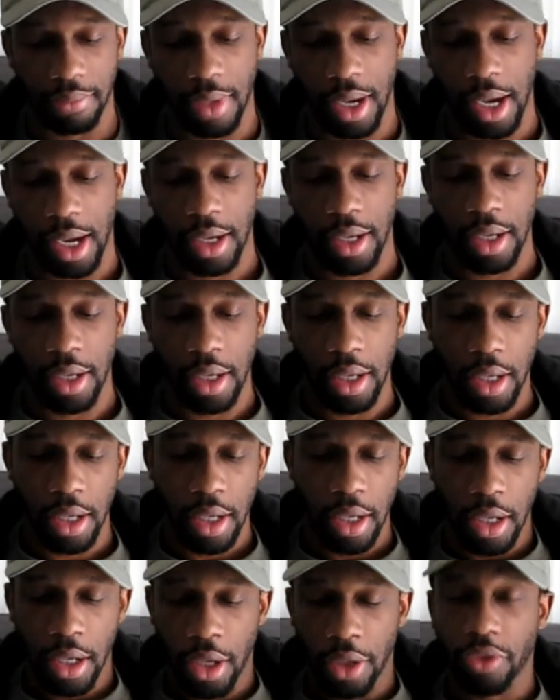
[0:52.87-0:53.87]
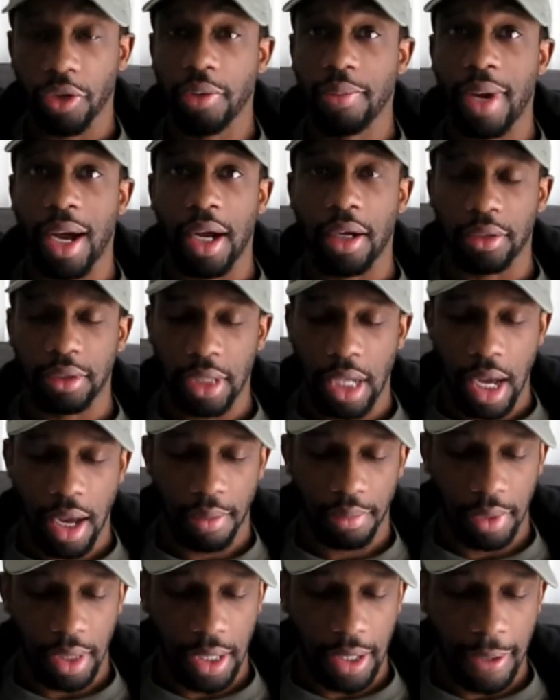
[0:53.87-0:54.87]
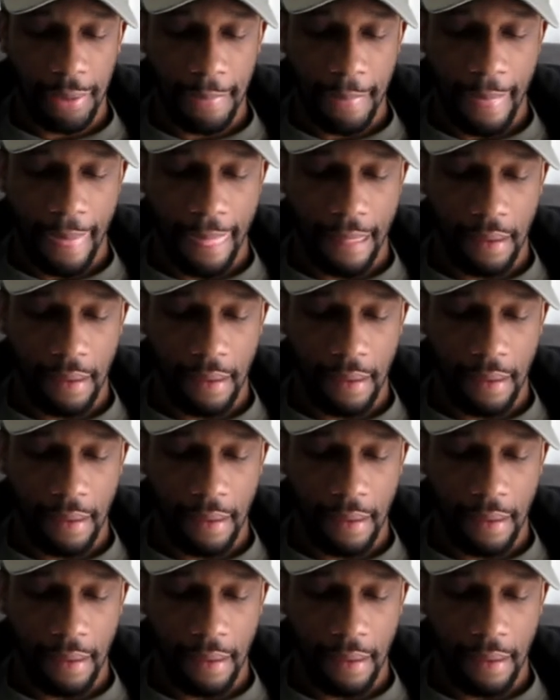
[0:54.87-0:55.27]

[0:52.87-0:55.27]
my 3-mile time down.